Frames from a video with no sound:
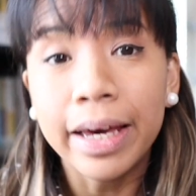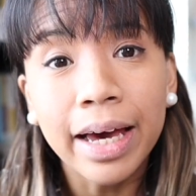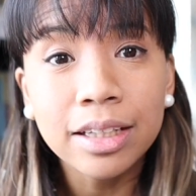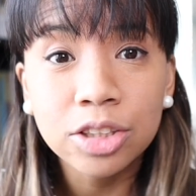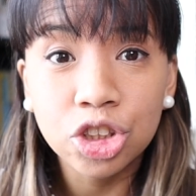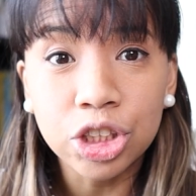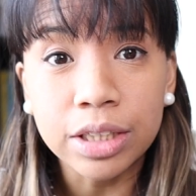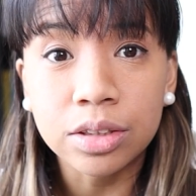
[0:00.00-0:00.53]

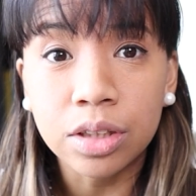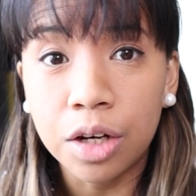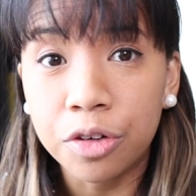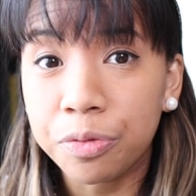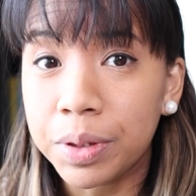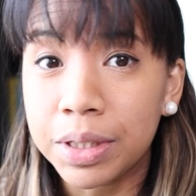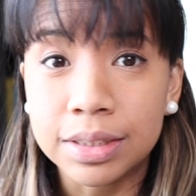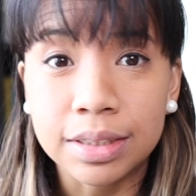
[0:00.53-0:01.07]
had checked
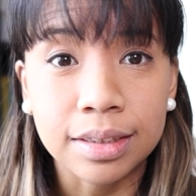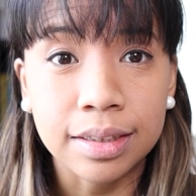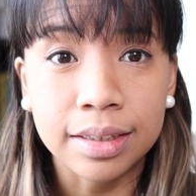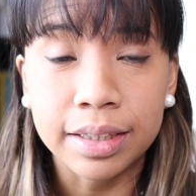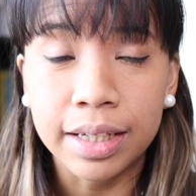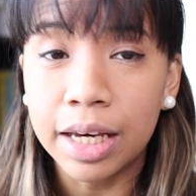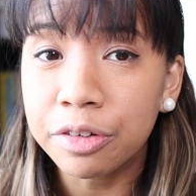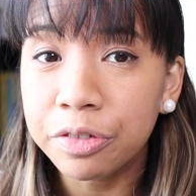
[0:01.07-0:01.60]
off
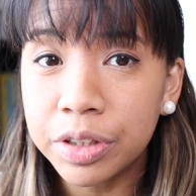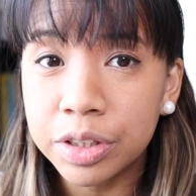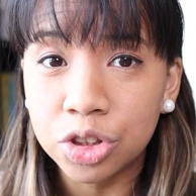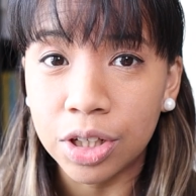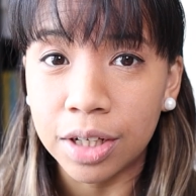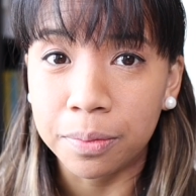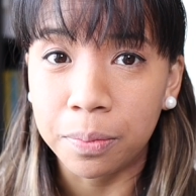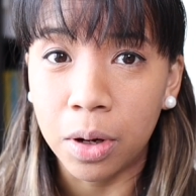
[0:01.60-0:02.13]
basically every
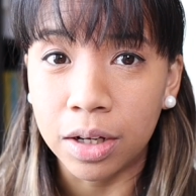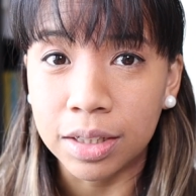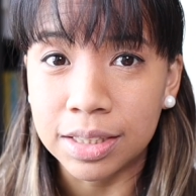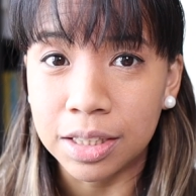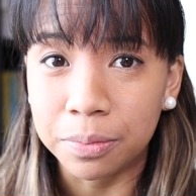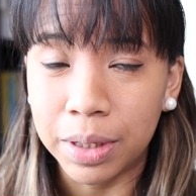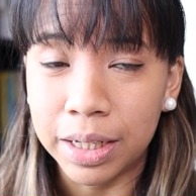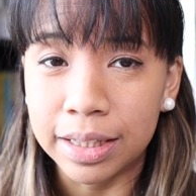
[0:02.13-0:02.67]
checkbox
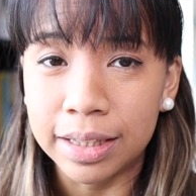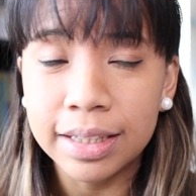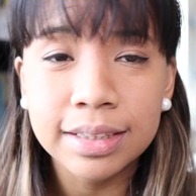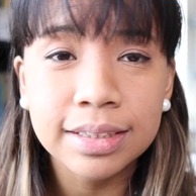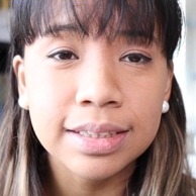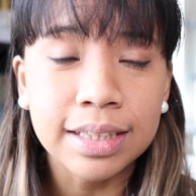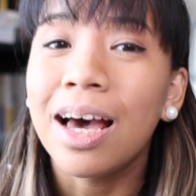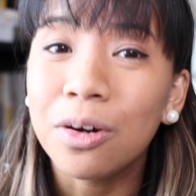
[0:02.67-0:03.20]
in my
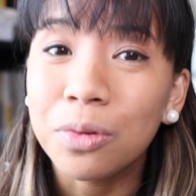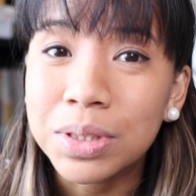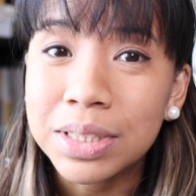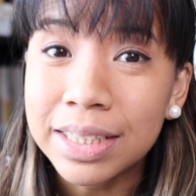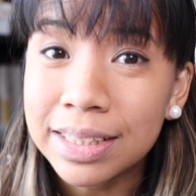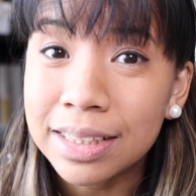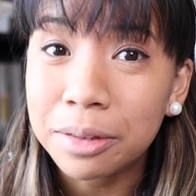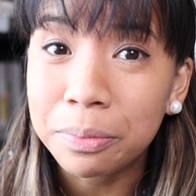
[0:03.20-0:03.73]
list. I was
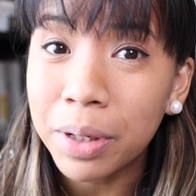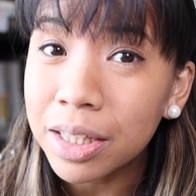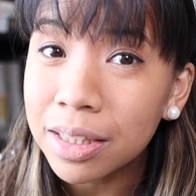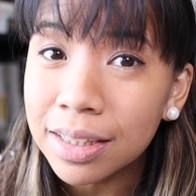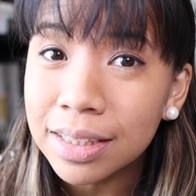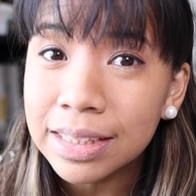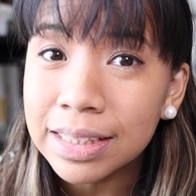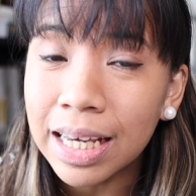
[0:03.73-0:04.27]

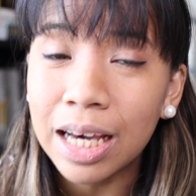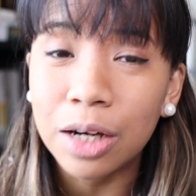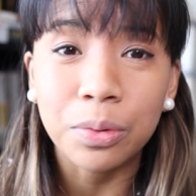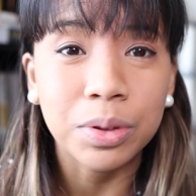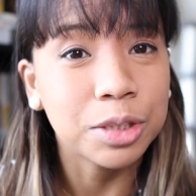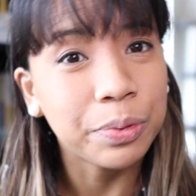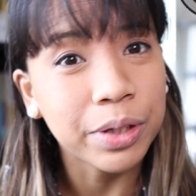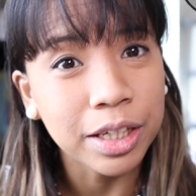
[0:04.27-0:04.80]
independent, I
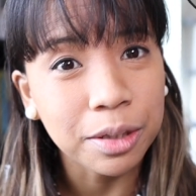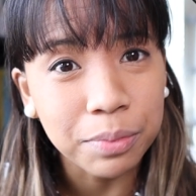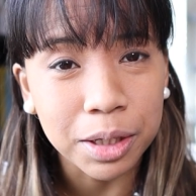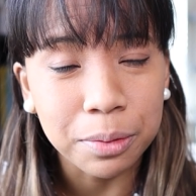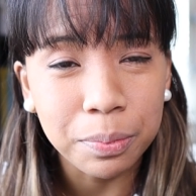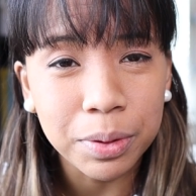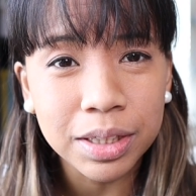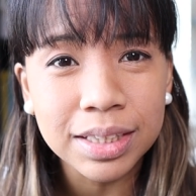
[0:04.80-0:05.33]
was paying
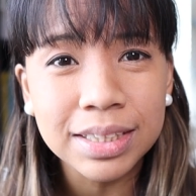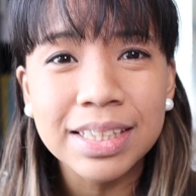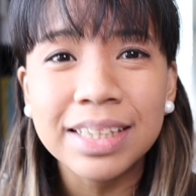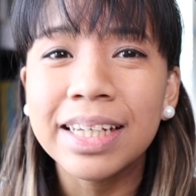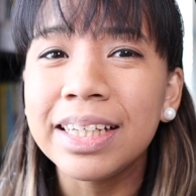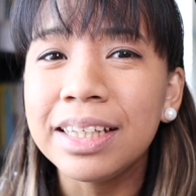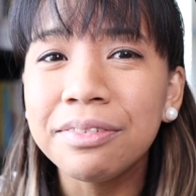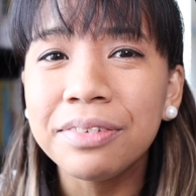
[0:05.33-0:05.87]
my bills, and
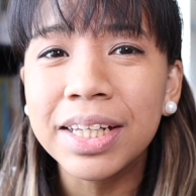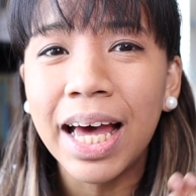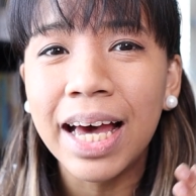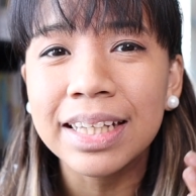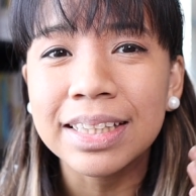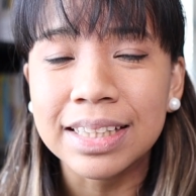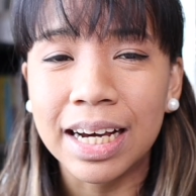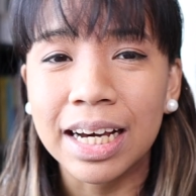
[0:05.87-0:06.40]
I even
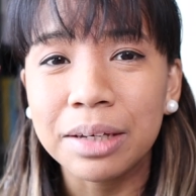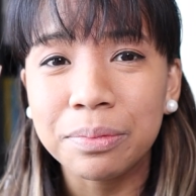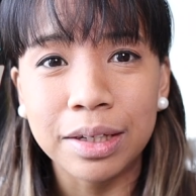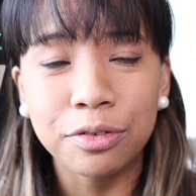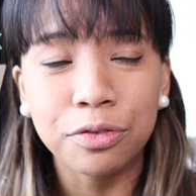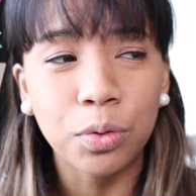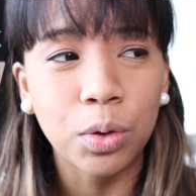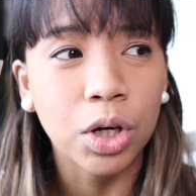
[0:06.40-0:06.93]
had
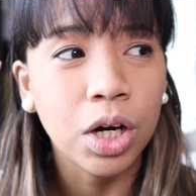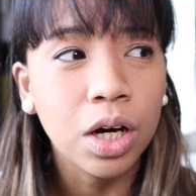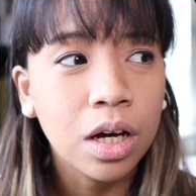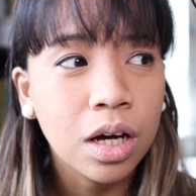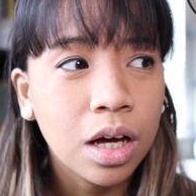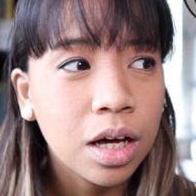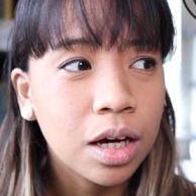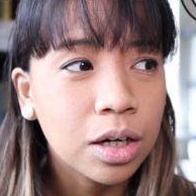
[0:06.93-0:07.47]
time for
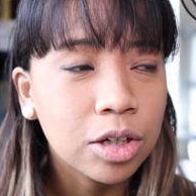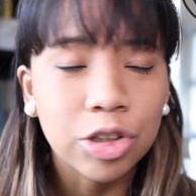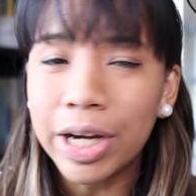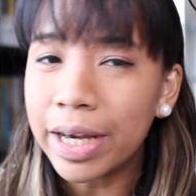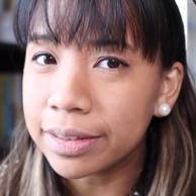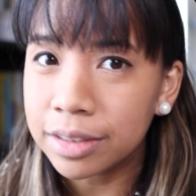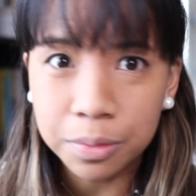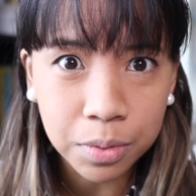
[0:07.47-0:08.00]

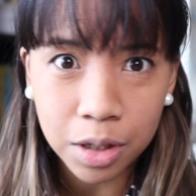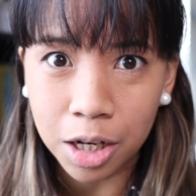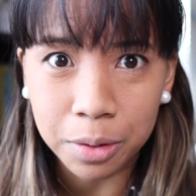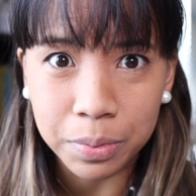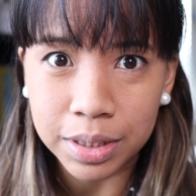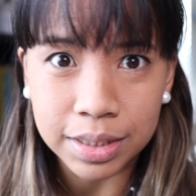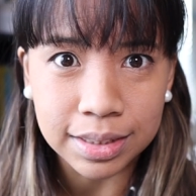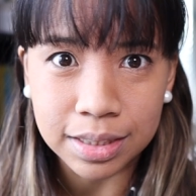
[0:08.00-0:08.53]
random
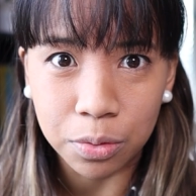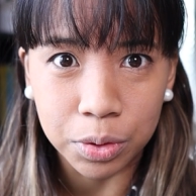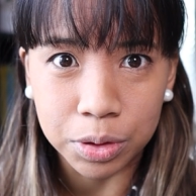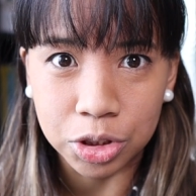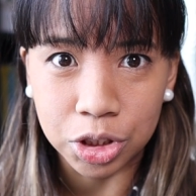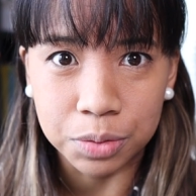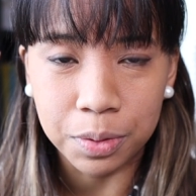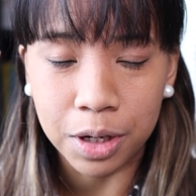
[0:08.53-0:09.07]
hobbies that
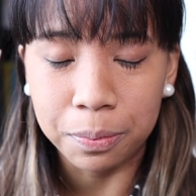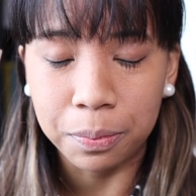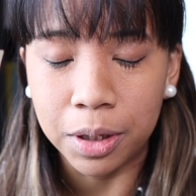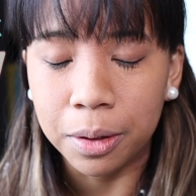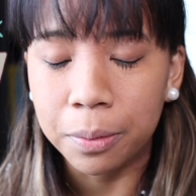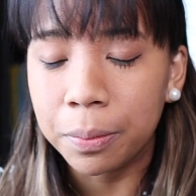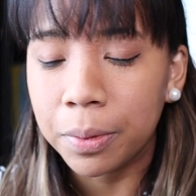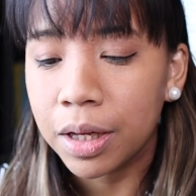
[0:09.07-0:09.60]
would just pop
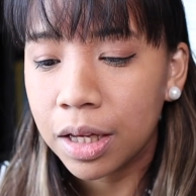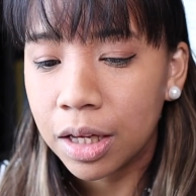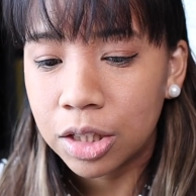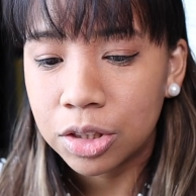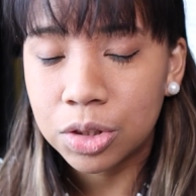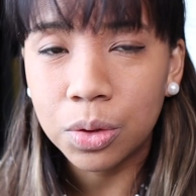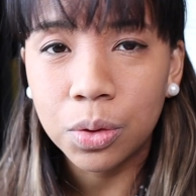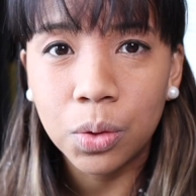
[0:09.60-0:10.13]
up.
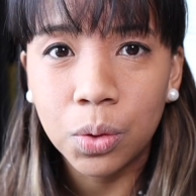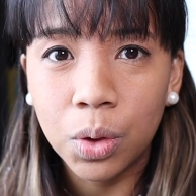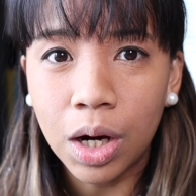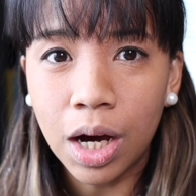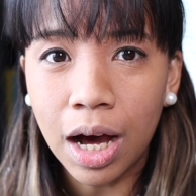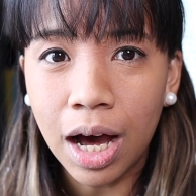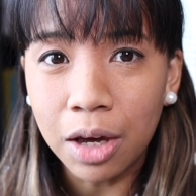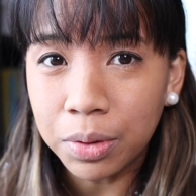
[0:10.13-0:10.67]
So
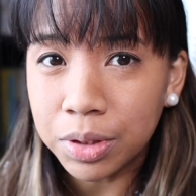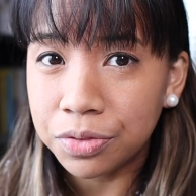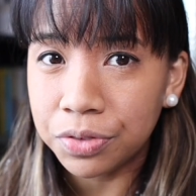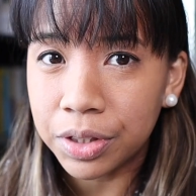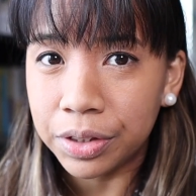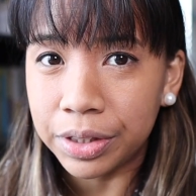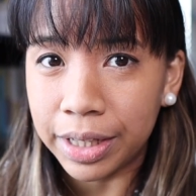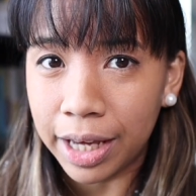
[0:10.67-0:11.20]
I was
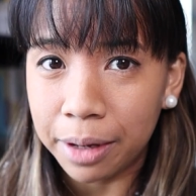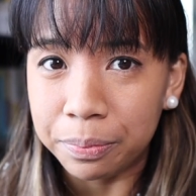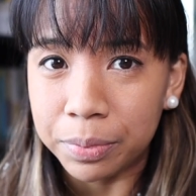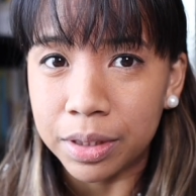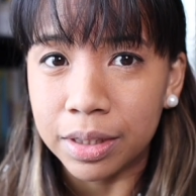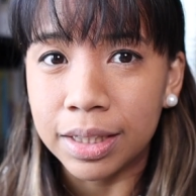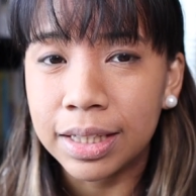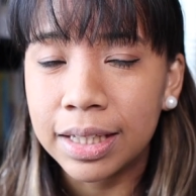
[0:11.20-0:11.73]
very happy.
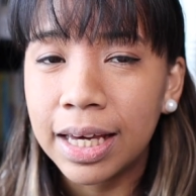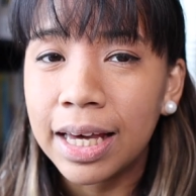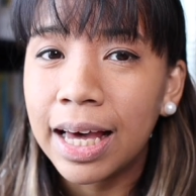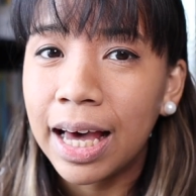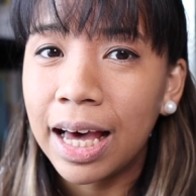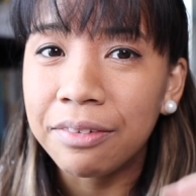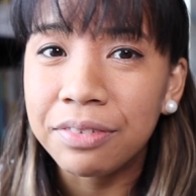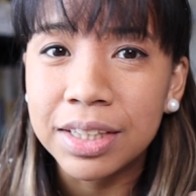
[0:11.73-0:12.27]

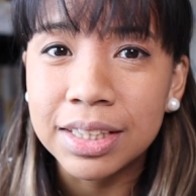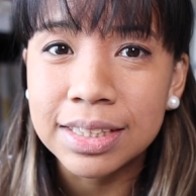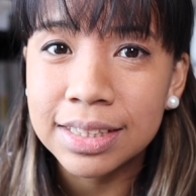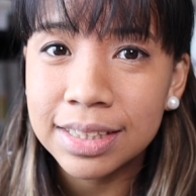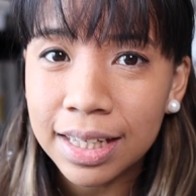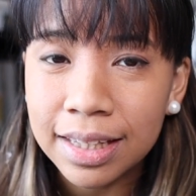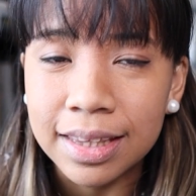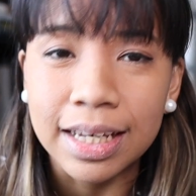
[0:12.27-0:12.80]
Having
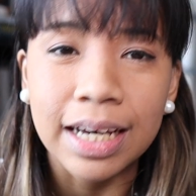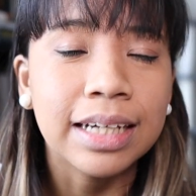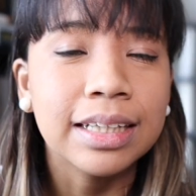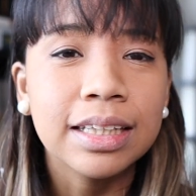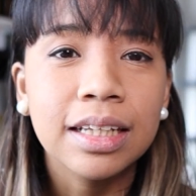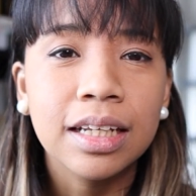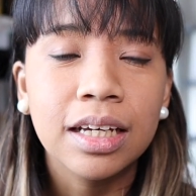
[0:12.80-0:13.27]
said that,